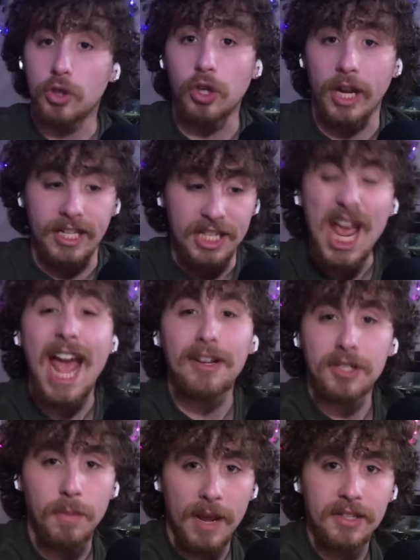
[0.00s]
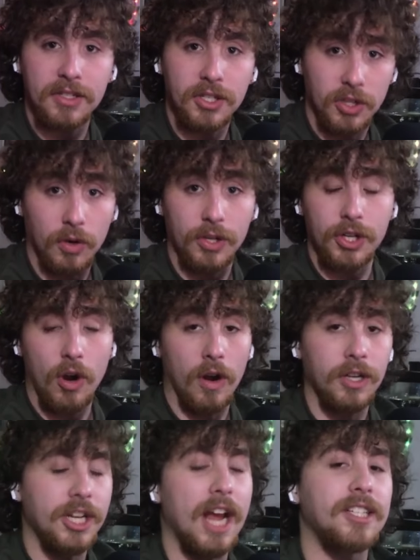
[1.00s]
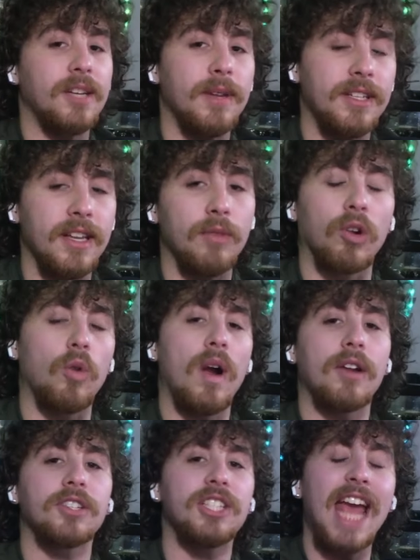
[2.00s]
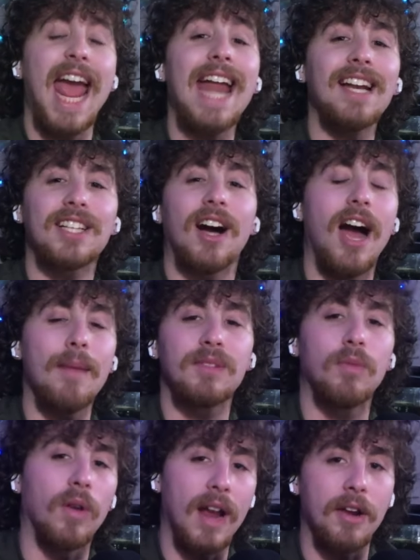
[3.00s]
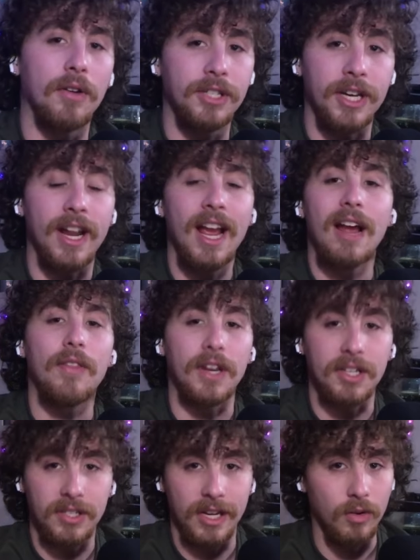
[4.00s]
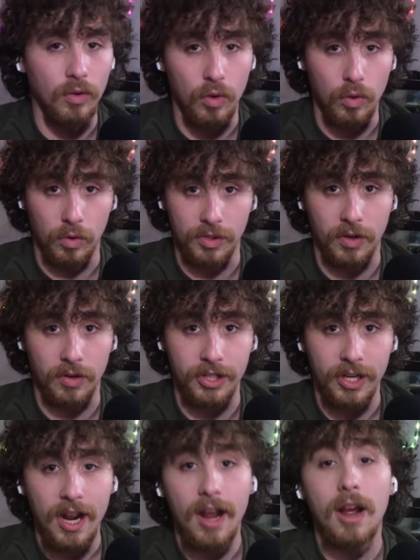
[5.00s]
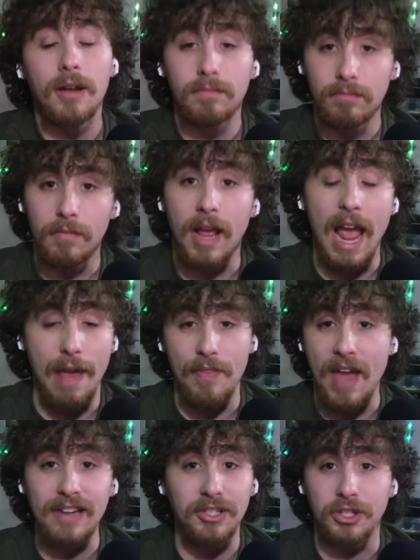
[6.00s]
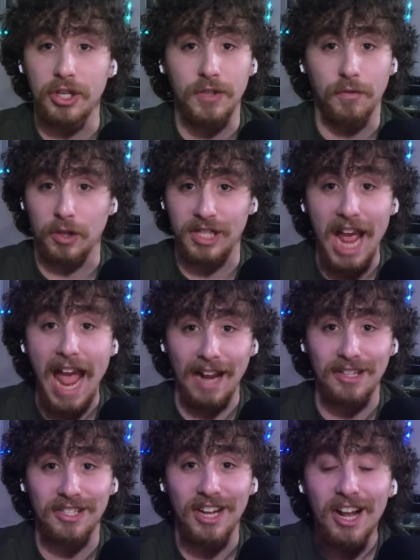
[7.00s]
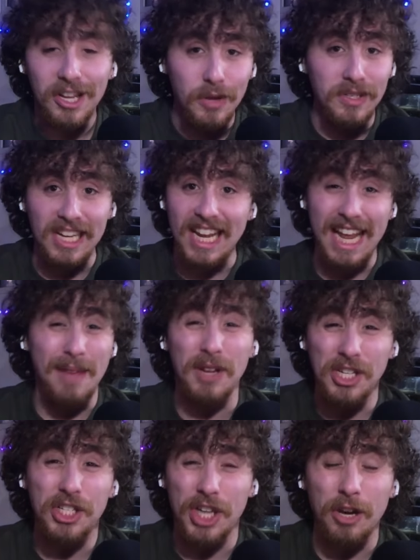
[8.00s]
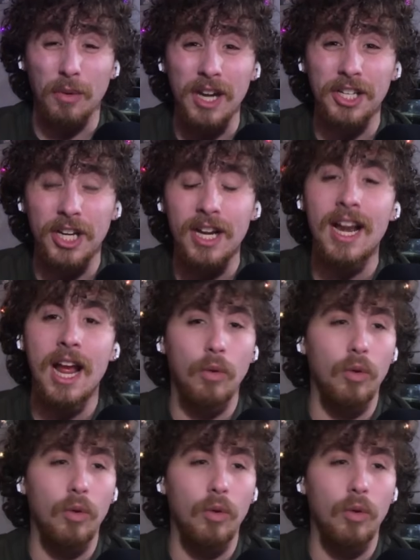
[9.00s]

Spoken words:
like text-based search on ChatGPT requires 10 times more energy than a single Google search. And that's just for text. Using image generation,